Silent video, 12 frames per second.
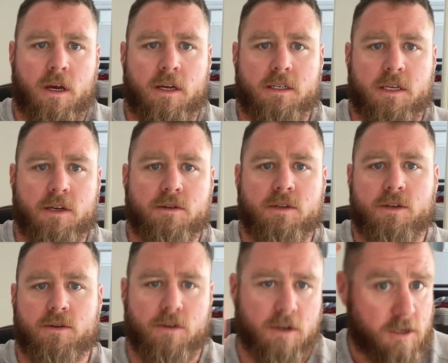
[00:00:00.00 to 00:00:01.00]
skills in
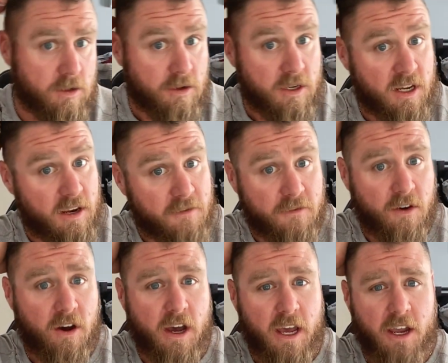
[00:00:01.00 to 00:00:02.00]
order to
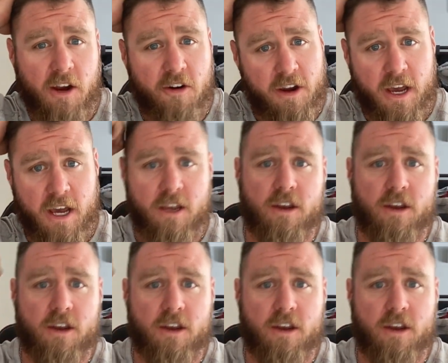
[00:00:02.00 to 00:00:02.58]
identify and create